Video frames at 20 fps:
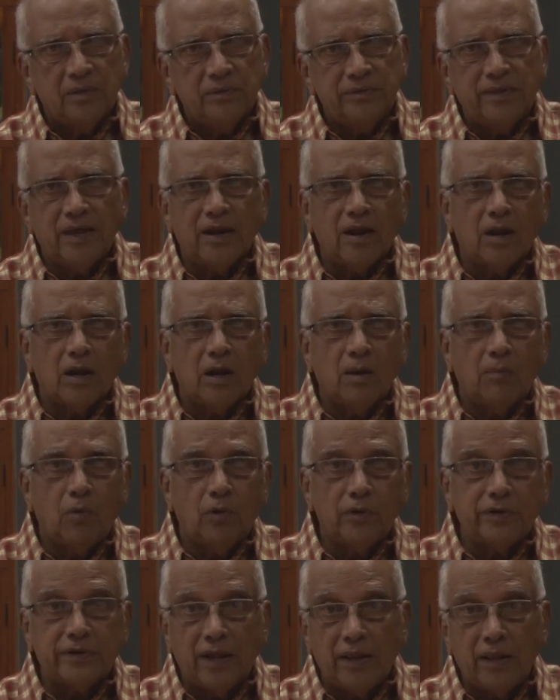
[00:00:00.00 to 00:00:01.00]
There are
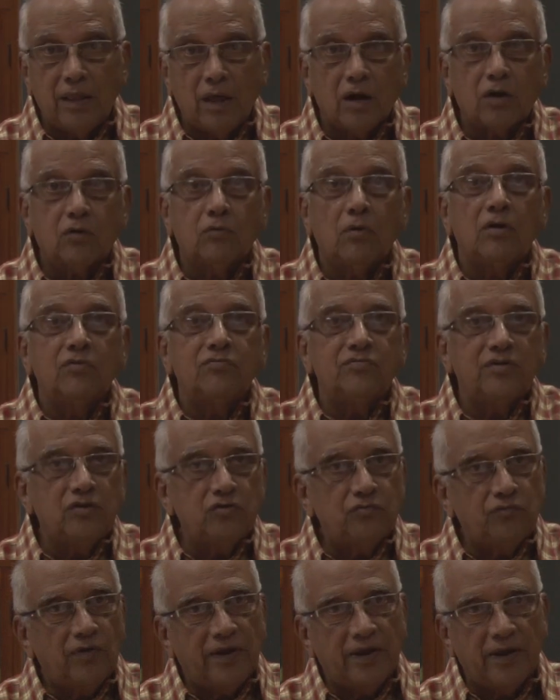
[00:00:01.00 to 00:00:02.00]
about 10 or 12 scenes
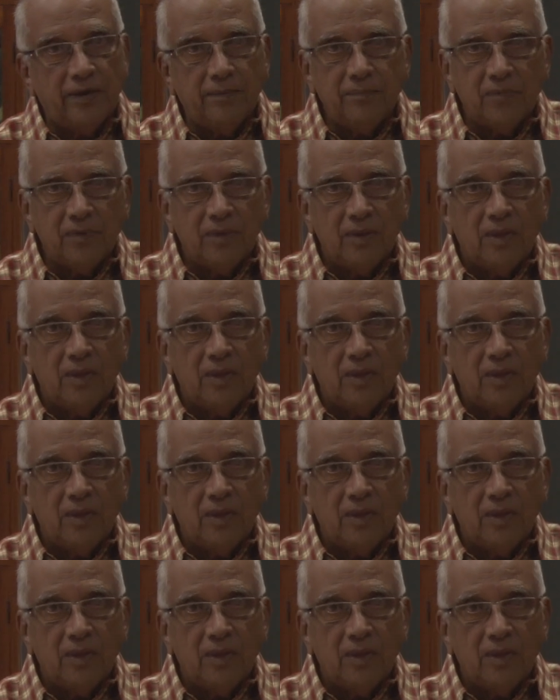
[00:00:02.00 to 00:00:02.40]
for him.